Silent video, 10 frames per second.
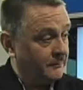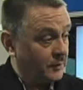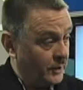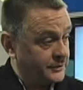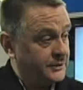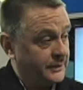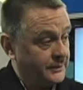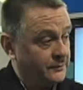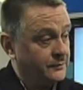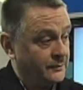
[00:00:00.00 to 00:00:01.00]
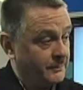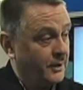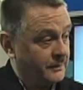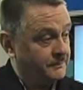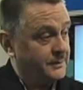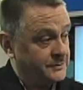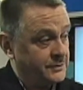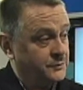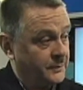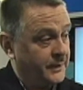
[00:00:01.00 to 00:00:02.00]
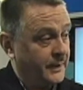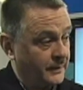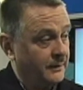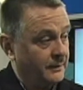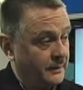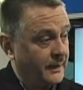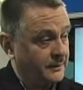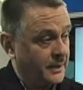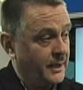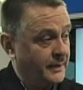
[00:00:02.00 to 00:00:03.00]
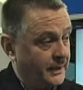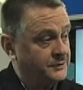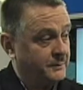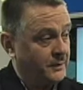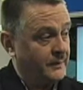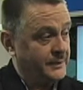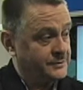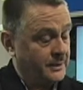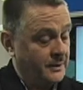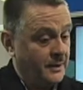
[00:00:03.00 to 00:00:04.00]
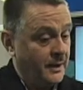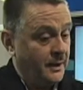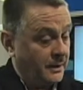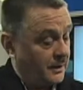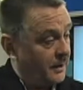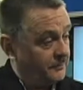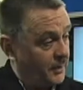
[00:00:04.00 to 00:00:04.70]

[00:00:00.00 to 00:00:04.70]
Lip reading: launching it into the marketplace this week at Con Expo as a